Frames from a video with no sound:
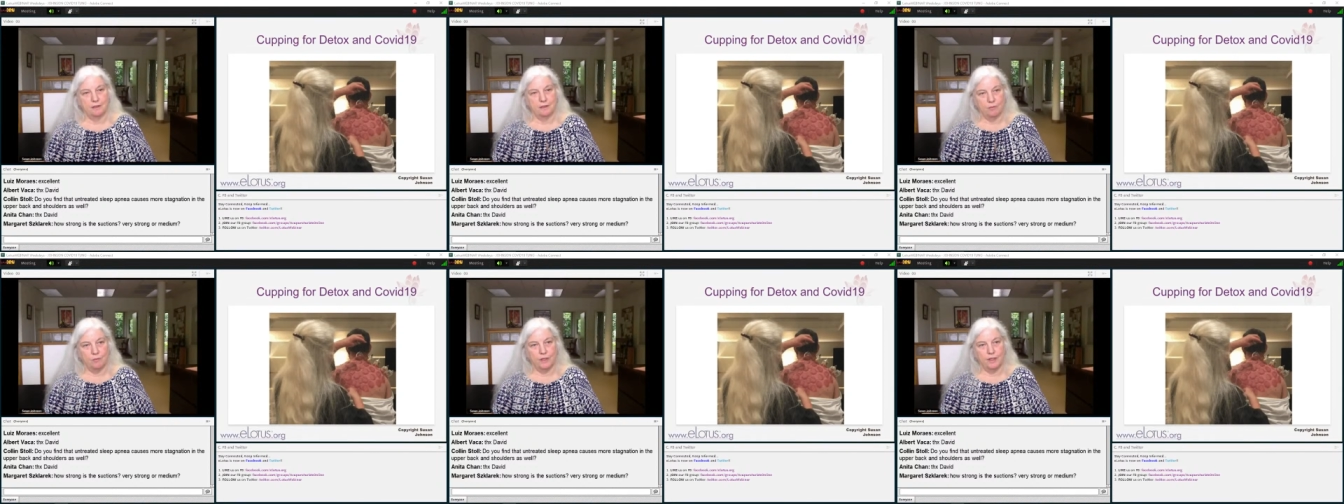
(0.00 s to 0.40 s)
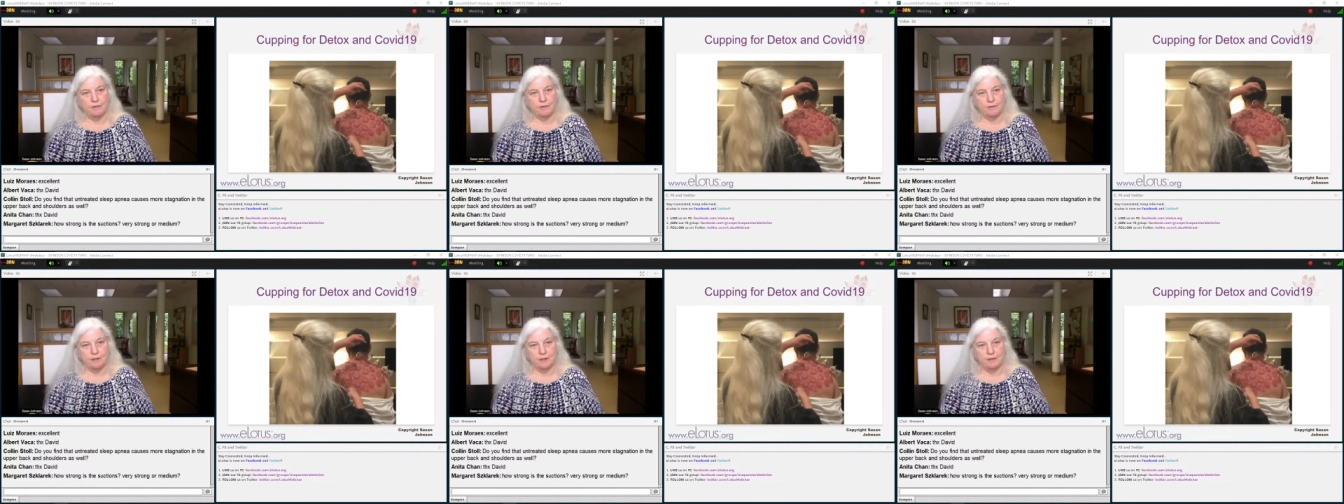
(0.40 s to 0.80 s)
a week
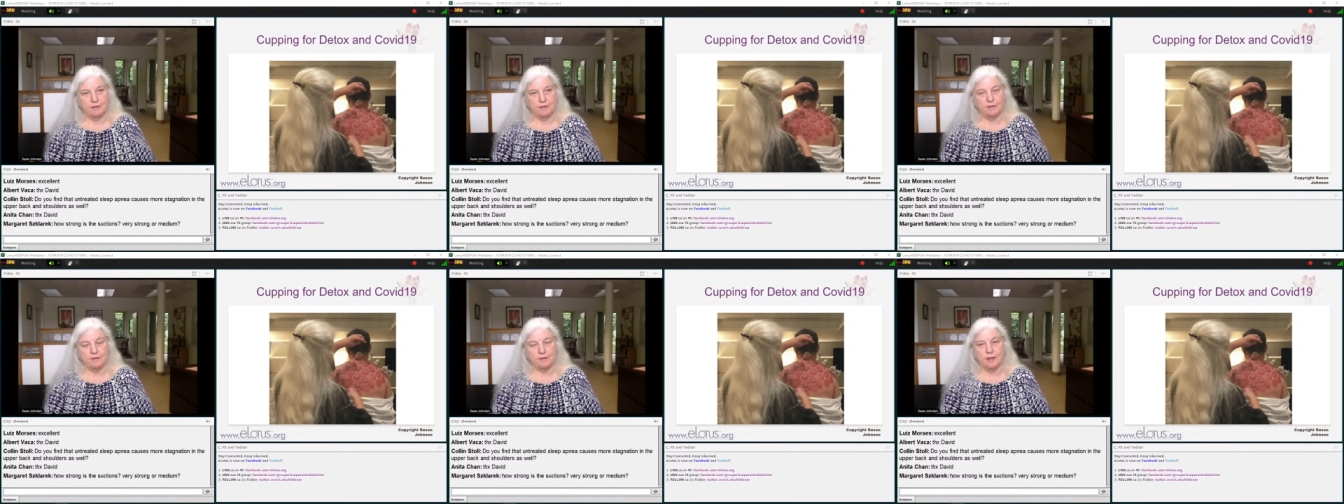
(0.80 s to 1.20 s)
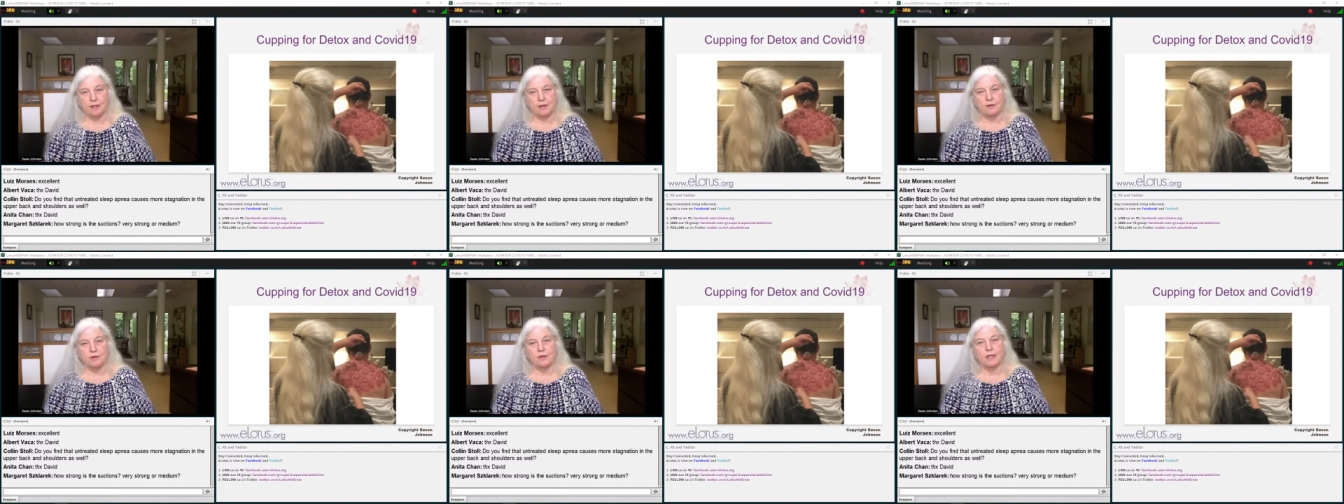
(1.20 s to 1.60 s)
to 10 days
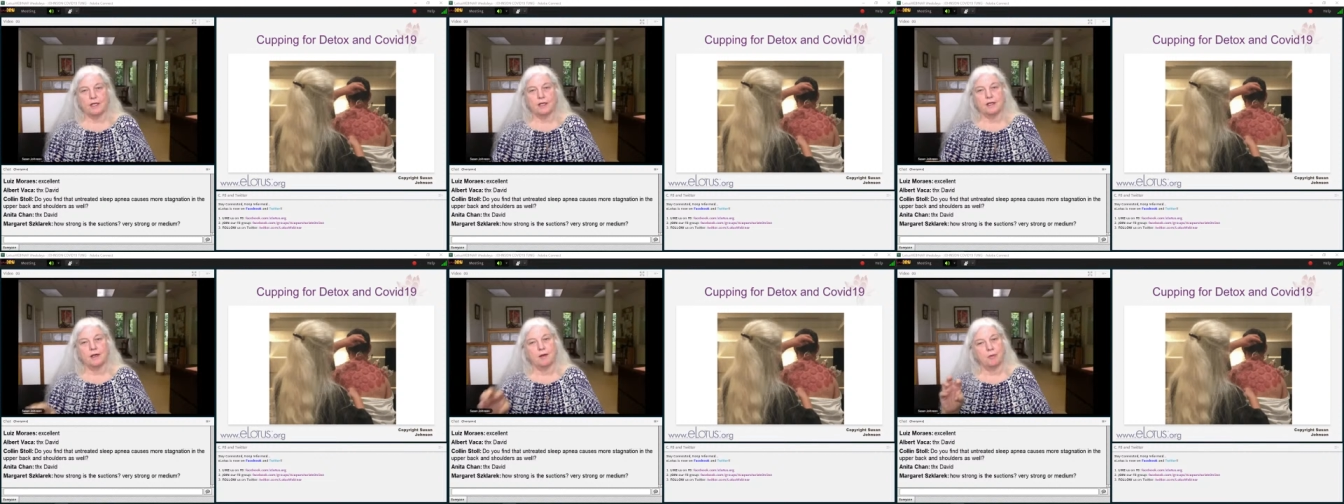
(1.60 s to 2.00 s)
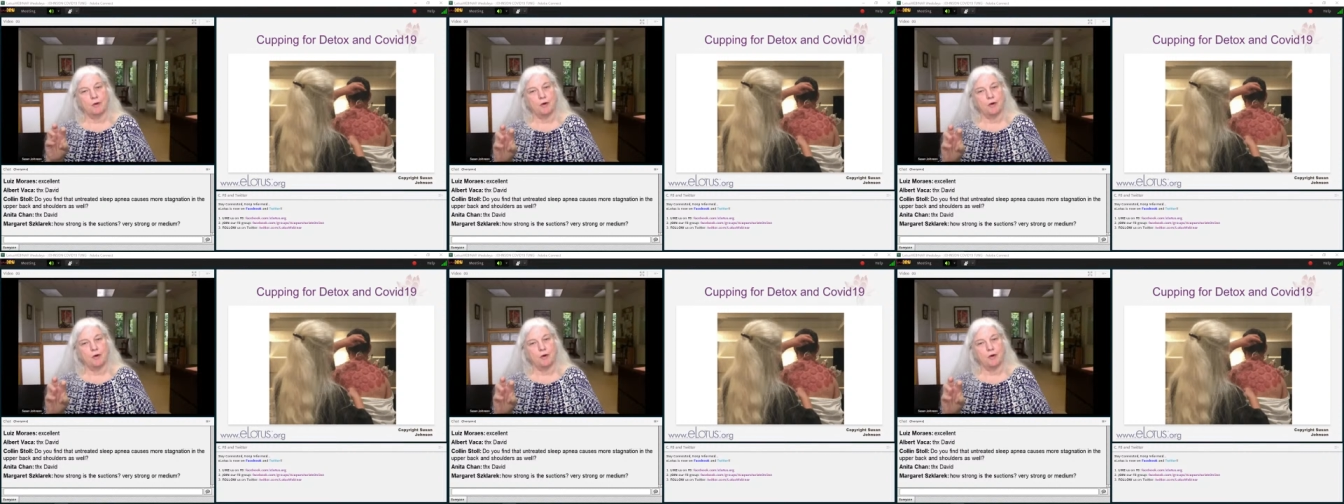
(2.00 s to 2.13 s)
later and cup